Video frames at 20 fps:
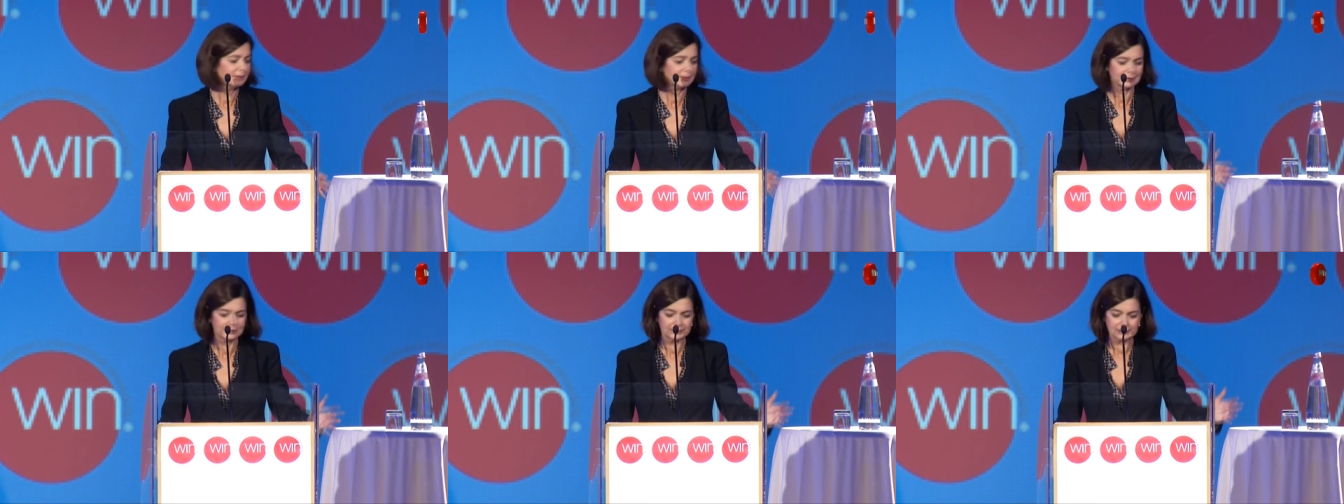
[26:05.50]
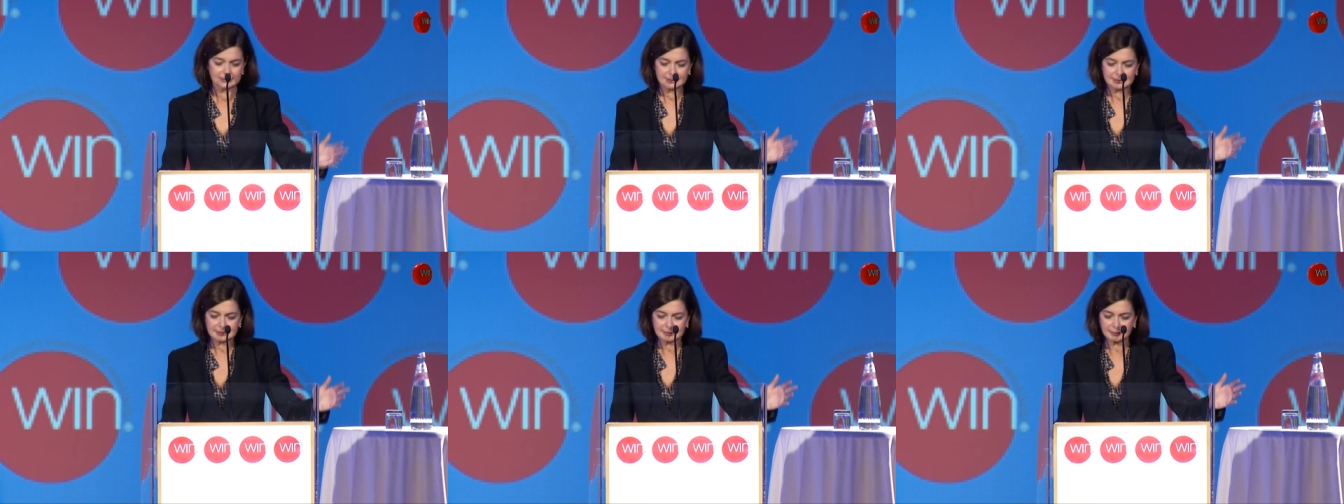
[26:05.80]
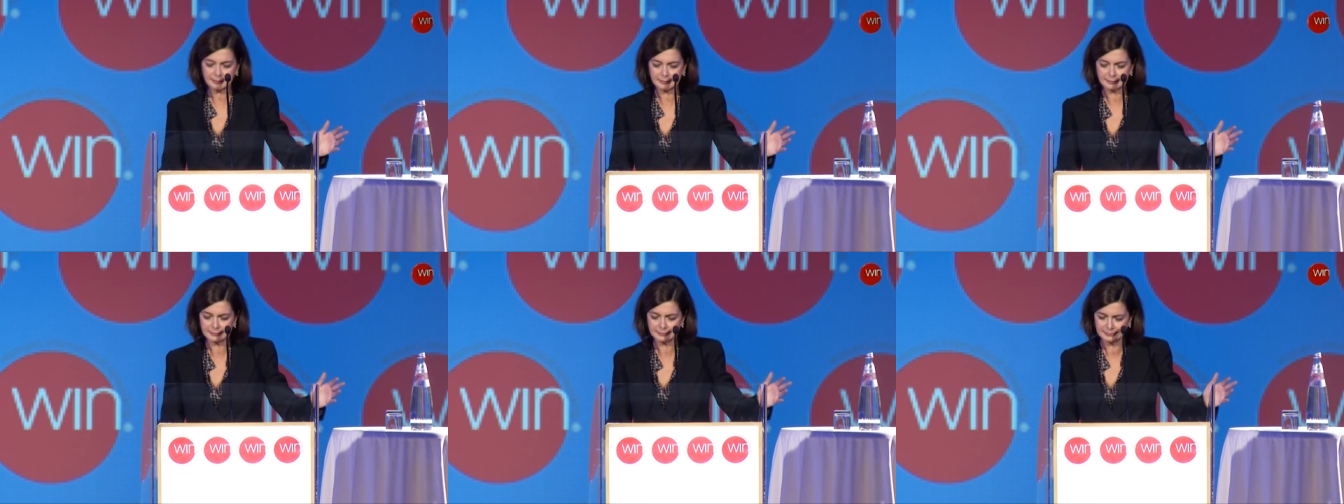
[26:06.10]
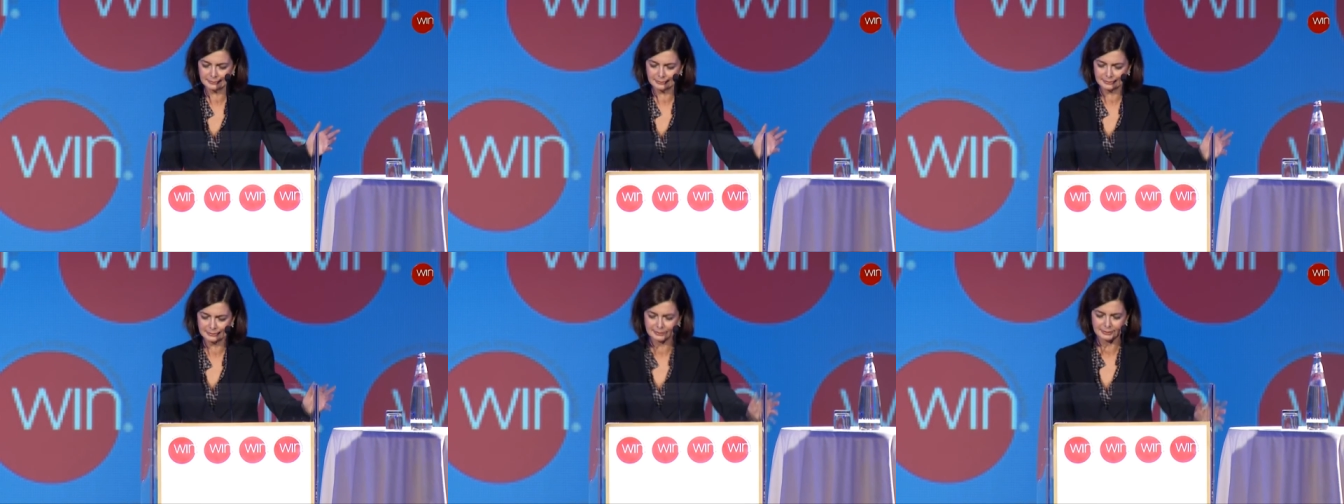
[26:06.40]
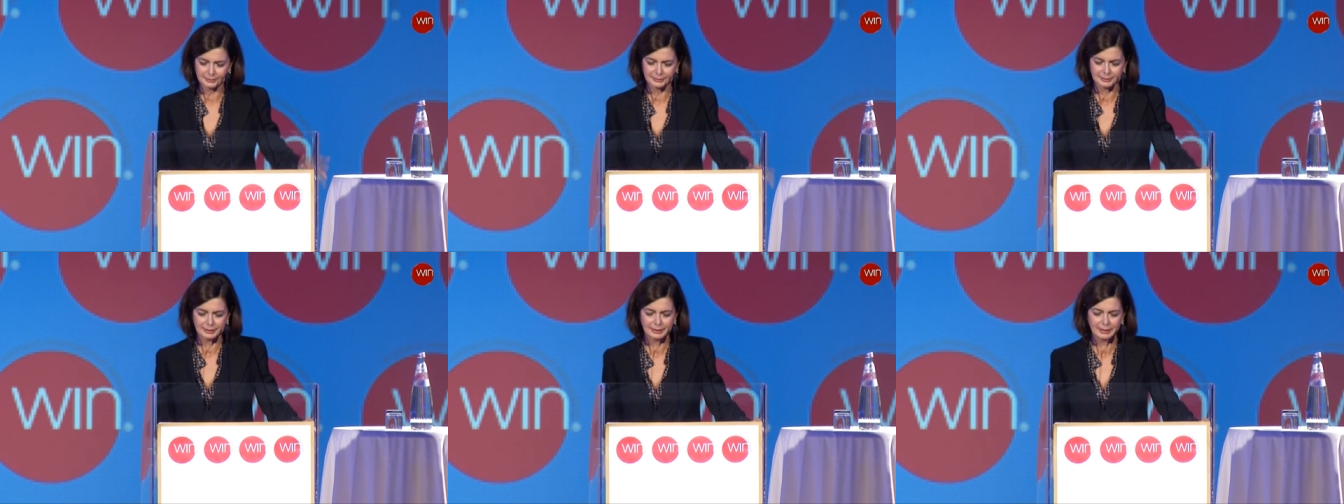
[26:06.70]
So
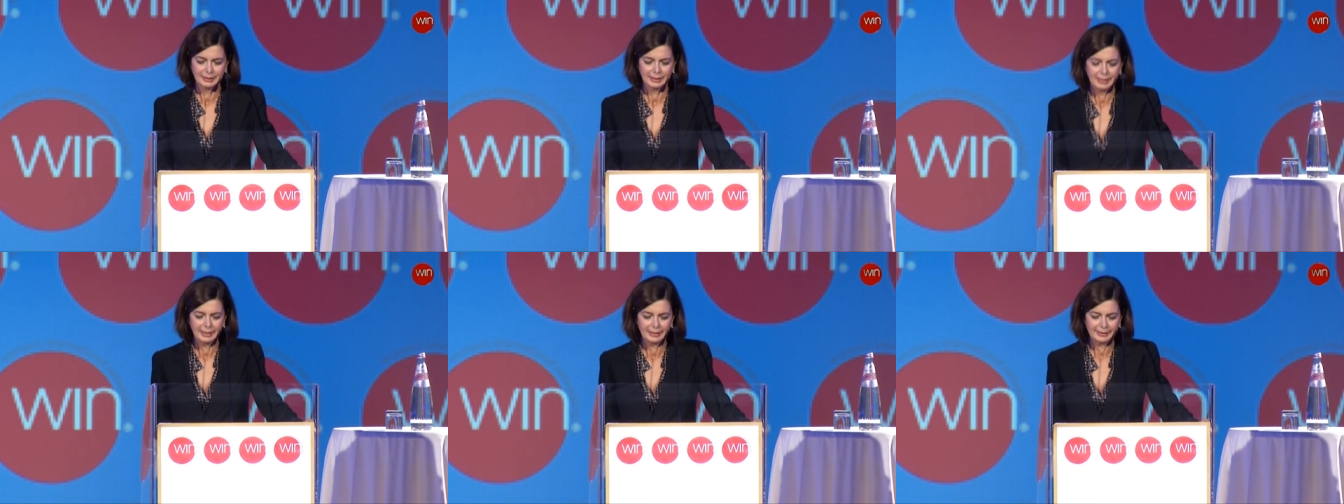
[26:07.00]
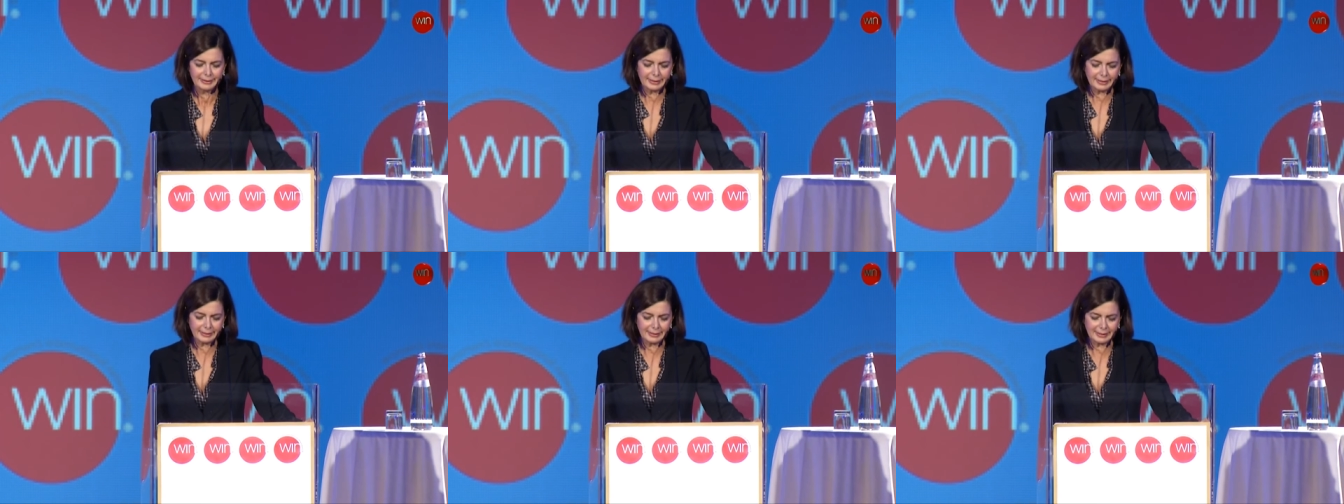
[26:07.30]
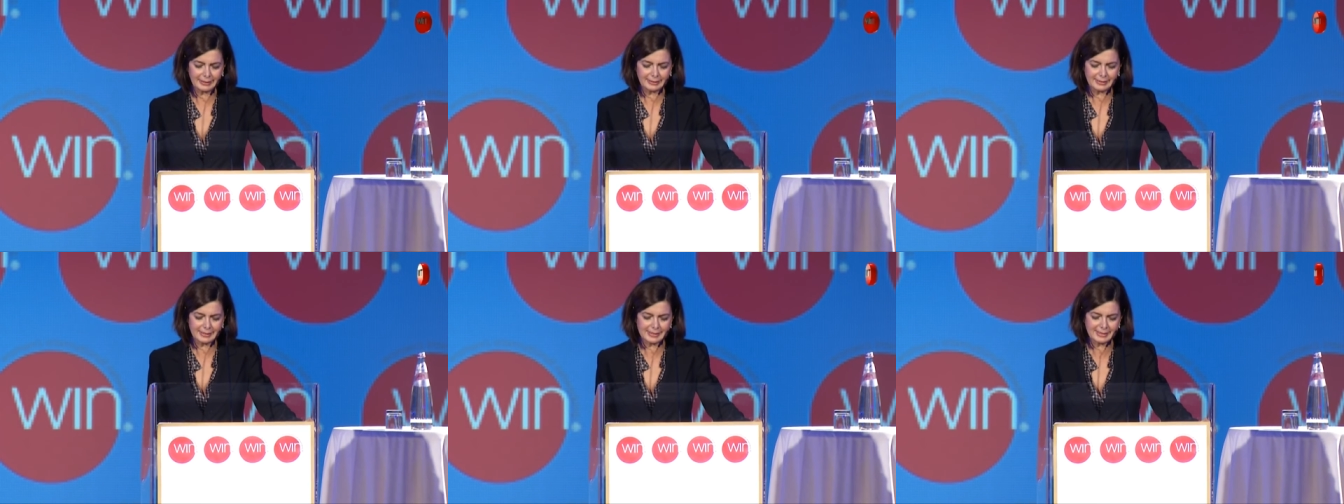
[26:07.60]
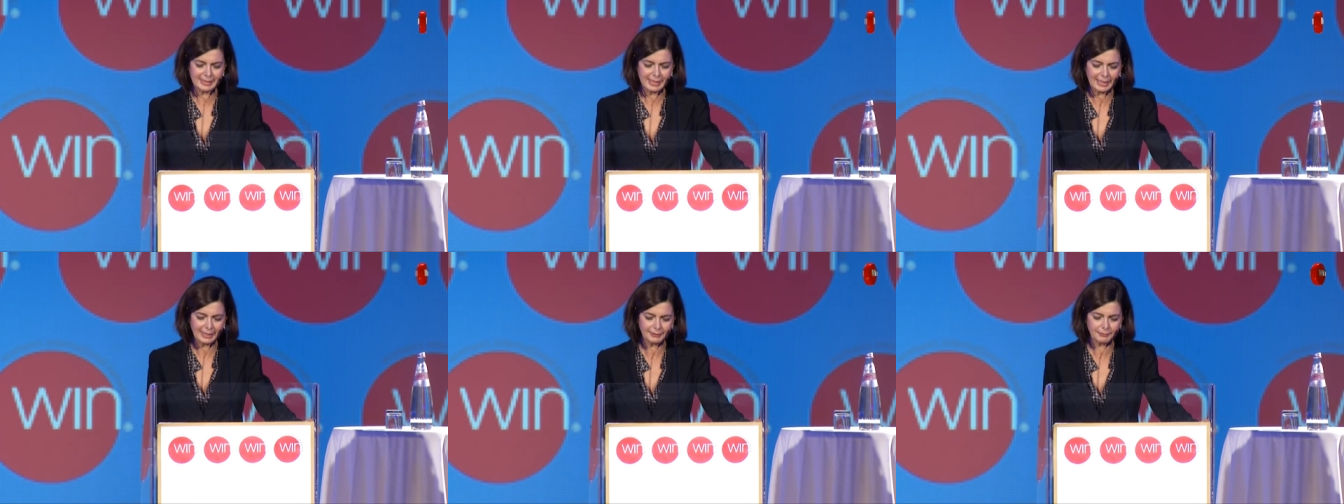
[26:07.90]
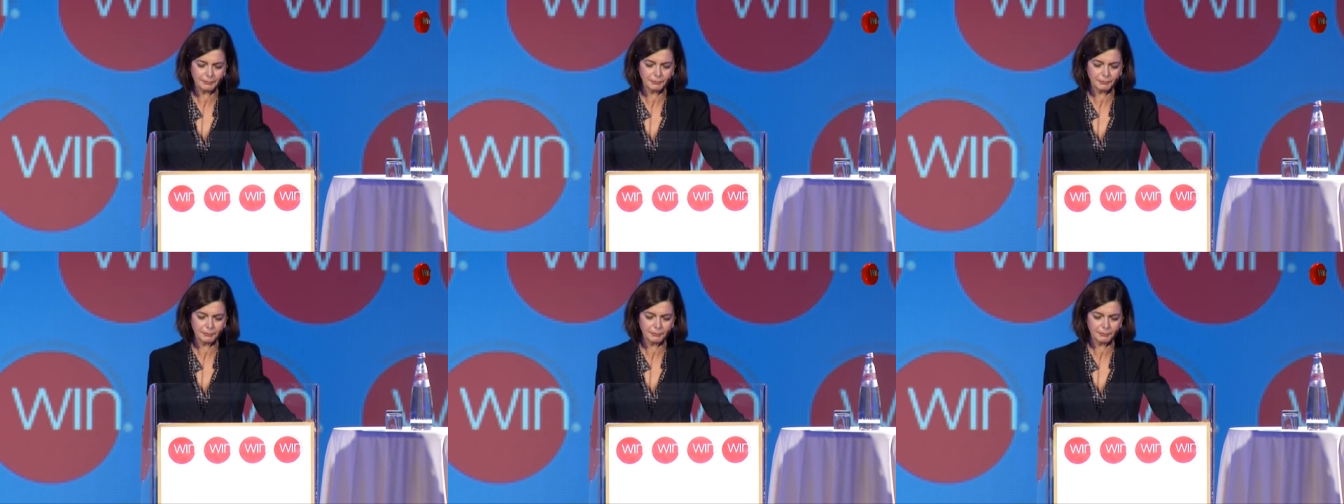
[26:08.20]
then I decided